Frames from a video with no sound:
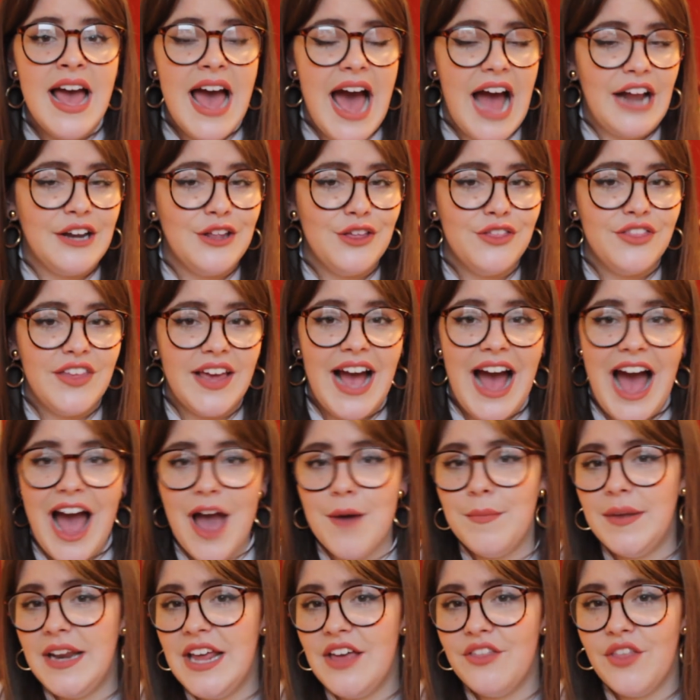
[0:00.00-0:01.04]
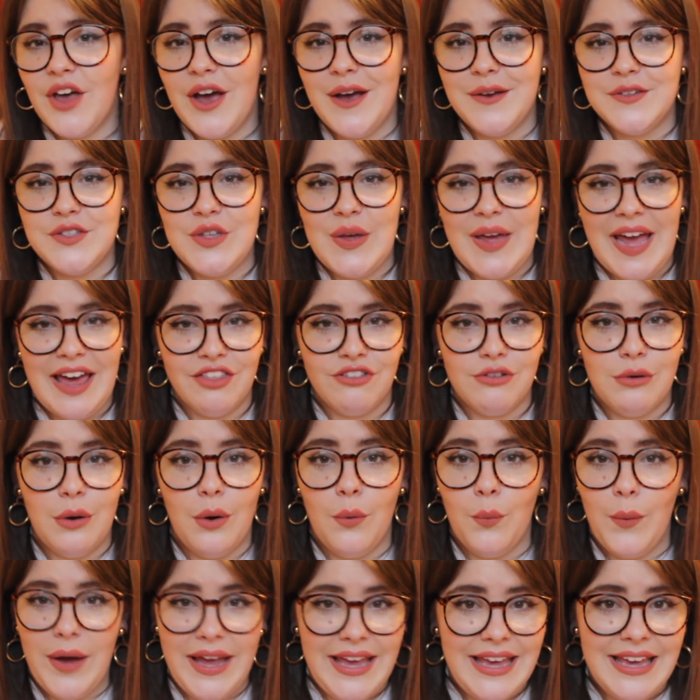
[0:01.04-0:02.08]
and you think how many of those you get through a
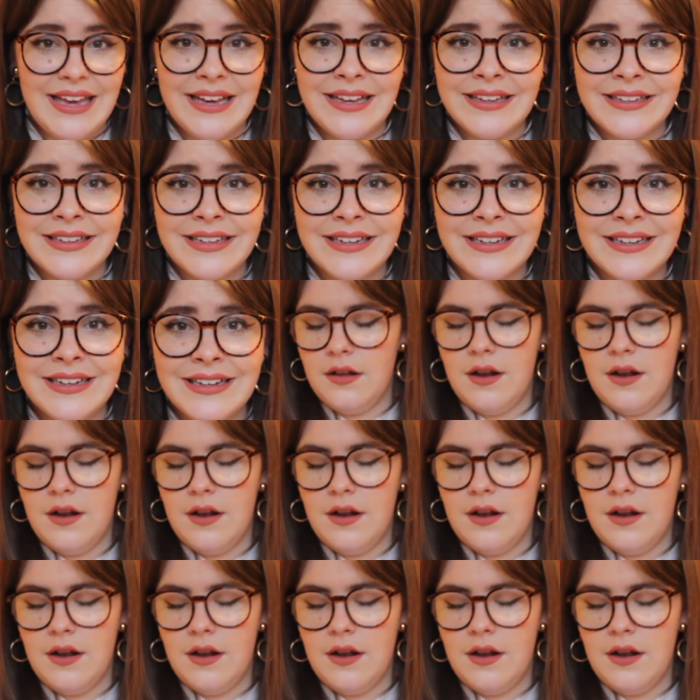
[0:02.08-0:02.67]
week.